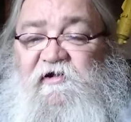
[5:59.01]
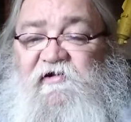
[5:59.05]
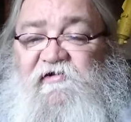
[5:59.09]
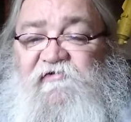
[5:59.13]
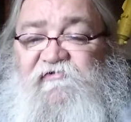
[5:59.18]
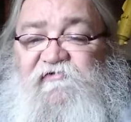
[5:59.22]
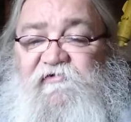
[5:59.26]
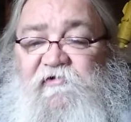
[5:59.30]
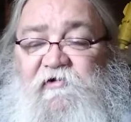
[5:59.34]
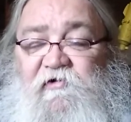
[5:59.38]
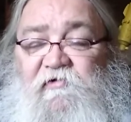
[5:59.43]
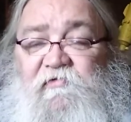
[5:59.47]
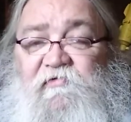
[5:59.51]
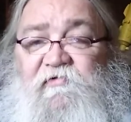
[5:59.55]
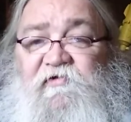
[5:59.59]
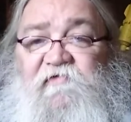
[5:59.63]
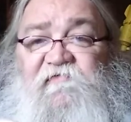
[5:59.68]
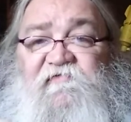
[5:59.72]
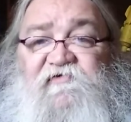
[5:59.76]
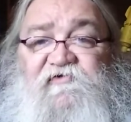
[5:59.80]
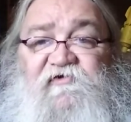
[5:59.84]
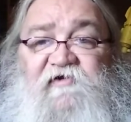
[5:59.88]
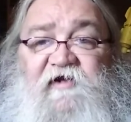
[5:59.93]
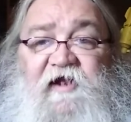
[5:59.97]
So you
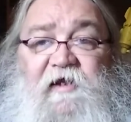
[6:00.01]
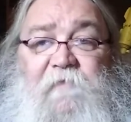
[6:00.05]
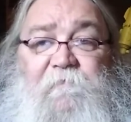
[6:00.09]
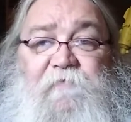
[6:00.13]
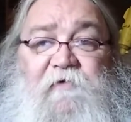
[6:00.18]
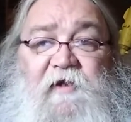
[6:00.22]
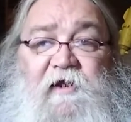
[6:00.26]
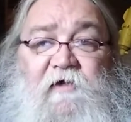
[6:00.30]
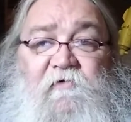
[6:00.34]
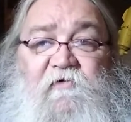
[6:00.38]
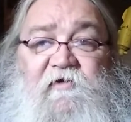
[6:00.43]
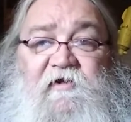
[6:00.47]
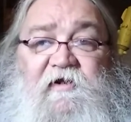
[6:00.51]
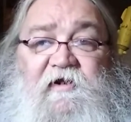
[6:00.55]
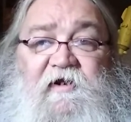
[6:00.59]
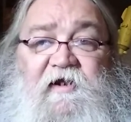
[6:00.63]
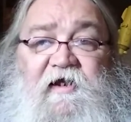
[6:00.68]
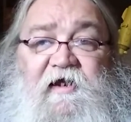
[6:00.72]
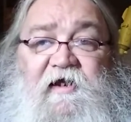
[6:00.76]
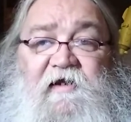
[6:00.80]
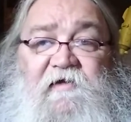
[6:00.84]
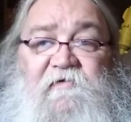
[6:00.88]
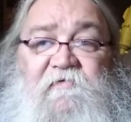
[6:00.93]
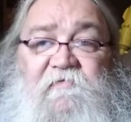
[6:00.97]
sit and play with it
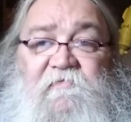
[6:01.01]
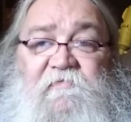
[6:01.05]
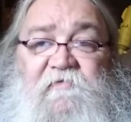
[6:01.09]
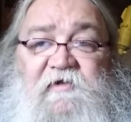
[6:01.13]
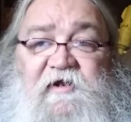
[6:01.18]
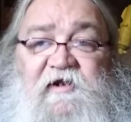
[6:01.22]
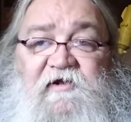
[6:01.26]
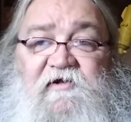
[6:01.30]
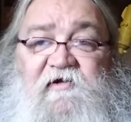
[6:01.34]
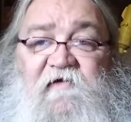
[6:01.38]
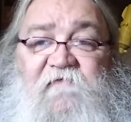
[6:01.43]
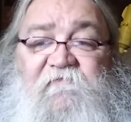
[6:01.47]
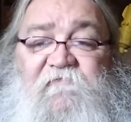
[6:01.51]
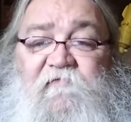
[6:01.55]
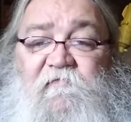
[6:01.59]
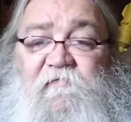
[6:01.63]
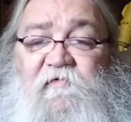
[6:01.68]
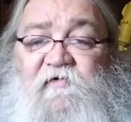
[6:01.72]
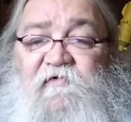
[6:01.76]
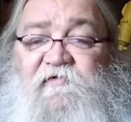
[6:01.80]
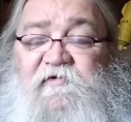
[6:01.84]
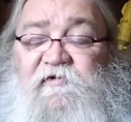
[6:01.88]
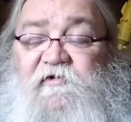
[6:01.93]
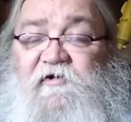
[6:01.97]
and get comfortable
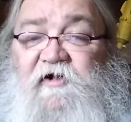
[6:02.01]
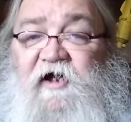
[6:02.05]
with your